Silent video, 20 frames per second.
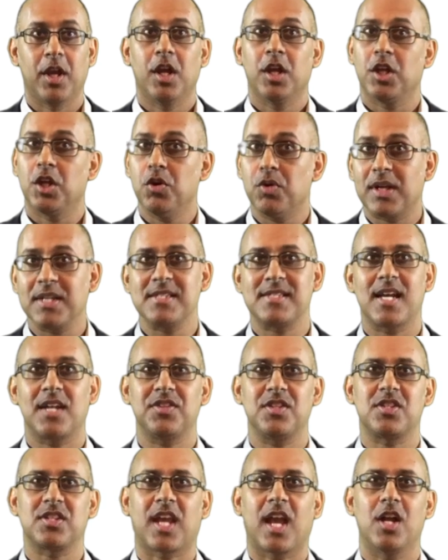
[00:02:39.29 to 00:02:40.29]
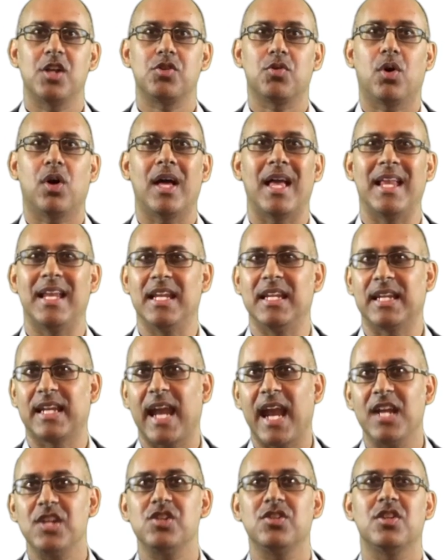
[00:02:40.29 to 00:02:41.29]
You can set the schedule and
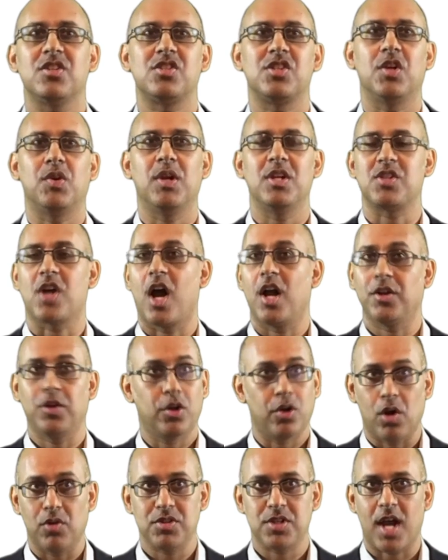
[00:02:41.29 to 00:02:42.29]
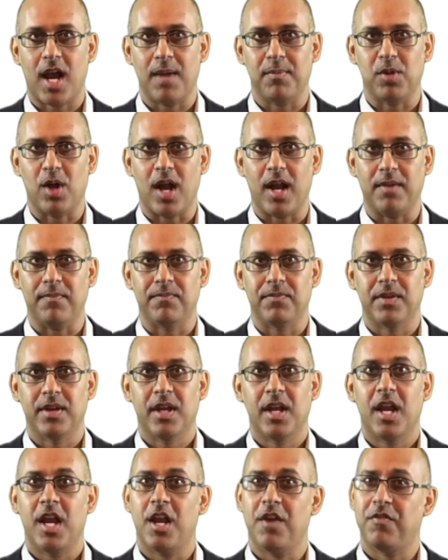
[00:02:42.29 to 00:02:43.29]
engage in the series on your own timeline.
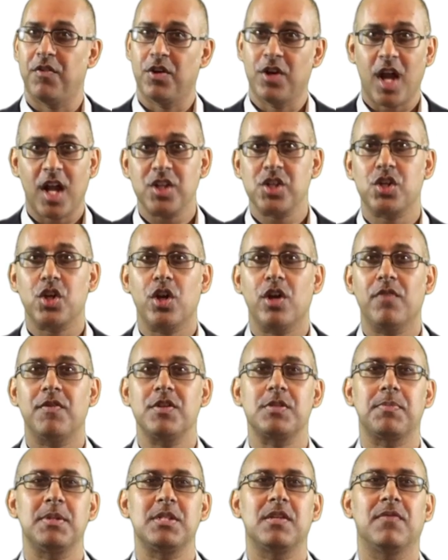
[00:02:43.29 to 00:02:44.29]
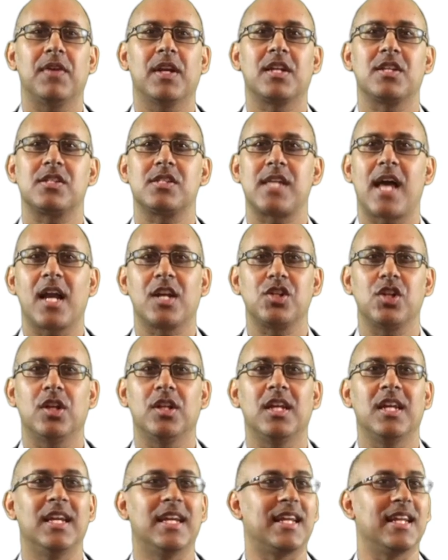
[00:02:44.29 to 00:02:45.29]
If you're not sure of a specific section,
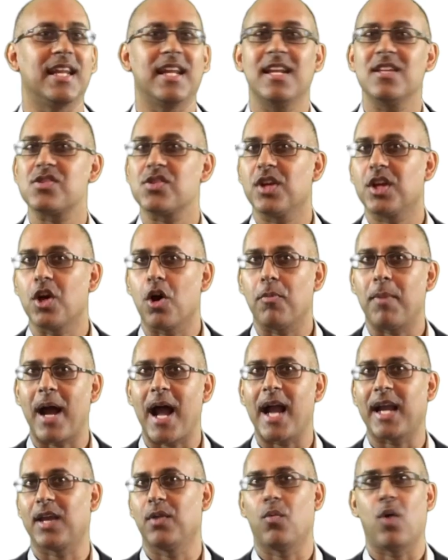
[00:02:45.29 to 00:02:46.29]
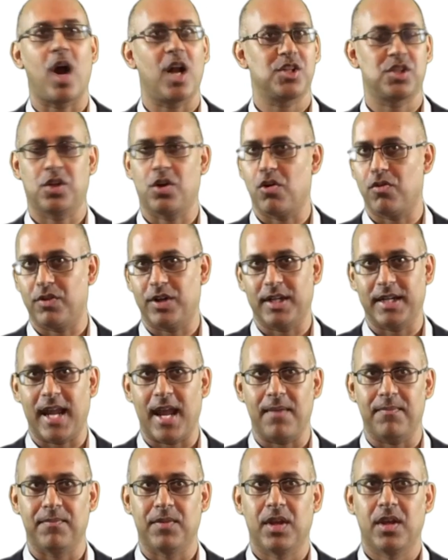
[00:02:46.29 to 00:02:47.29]
you can easily go back and watch it over again.
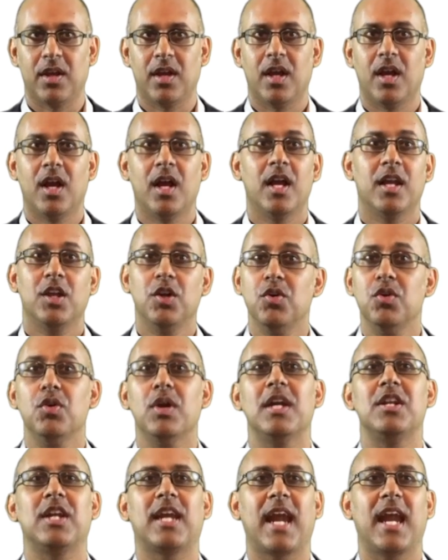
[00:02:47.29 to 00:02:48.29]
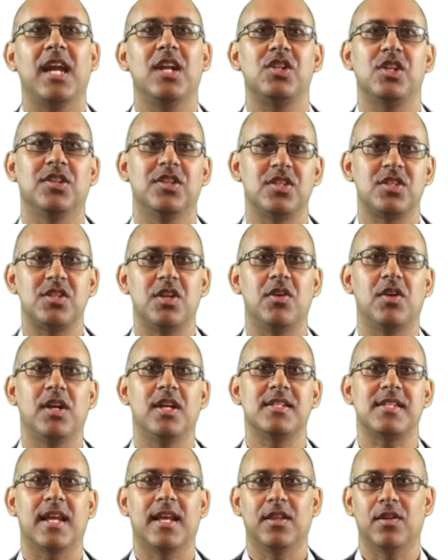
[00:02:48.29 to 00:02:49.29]
You engage in the
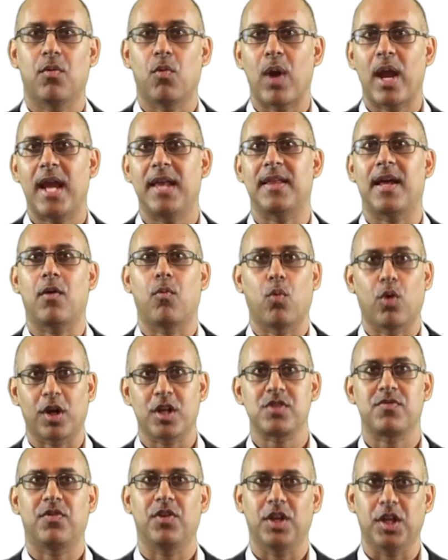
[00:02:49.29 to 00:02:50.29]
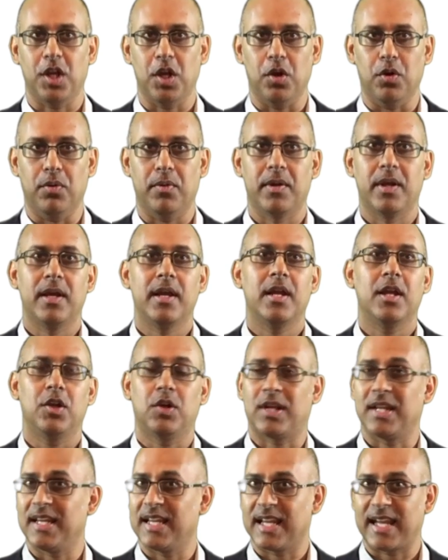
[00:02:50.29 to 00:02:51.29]
series in the way that works for you. You
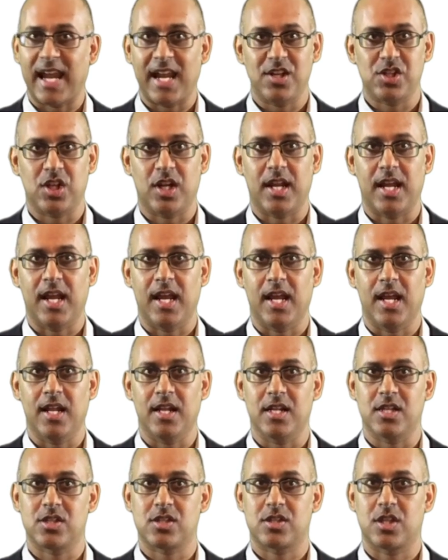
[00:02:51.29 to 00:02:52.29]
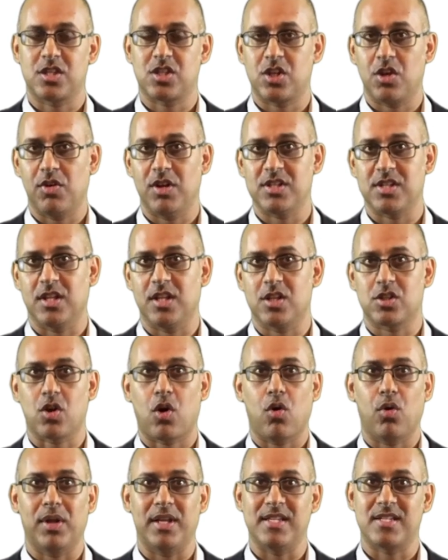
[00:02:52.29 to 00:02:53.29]
can engage it in the series in its
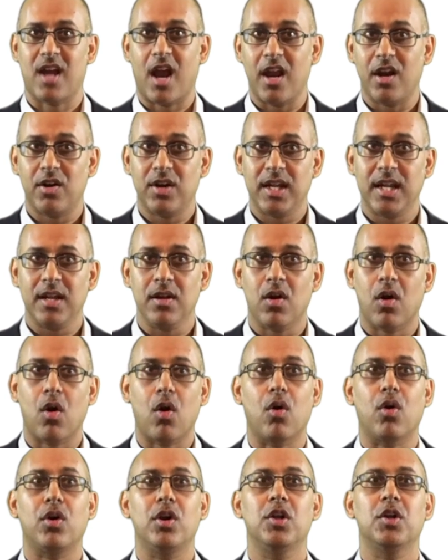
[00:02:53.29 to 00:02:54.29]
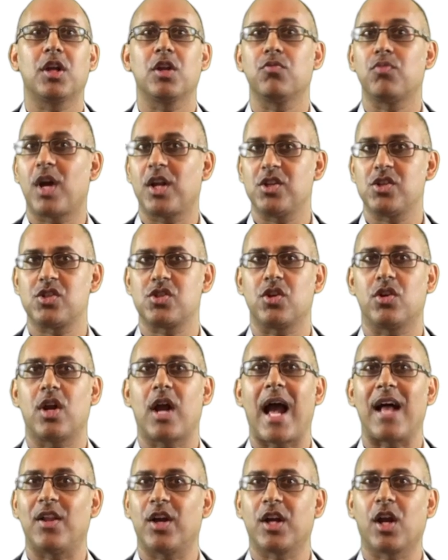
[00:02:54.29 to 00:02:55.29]
whole entirety, or you can register
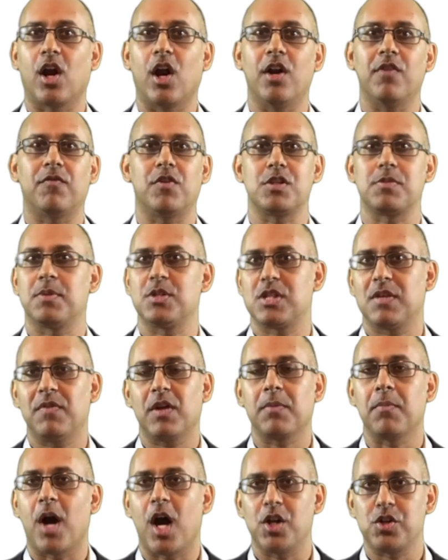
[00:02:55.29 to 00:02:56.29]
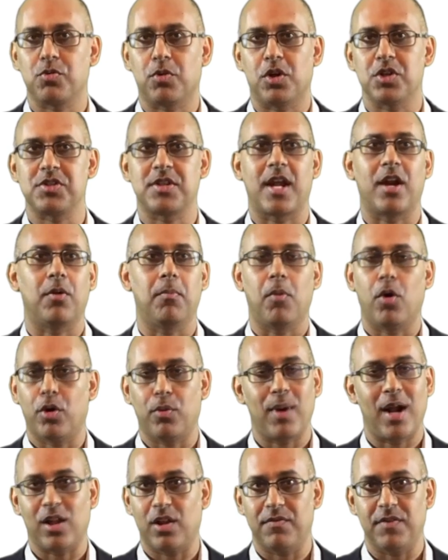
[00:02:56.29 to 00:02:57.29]
a la carte for specific modules that are more
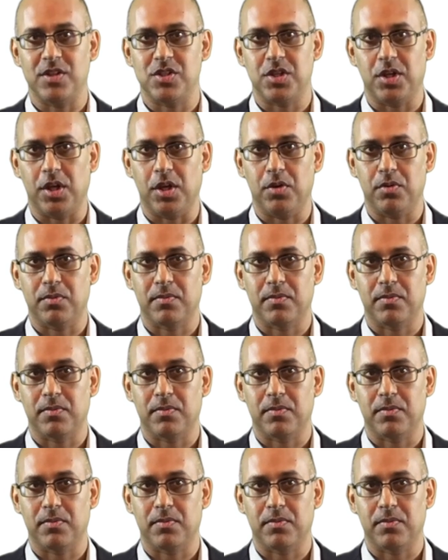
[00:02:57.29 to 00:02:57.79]
relevant to you.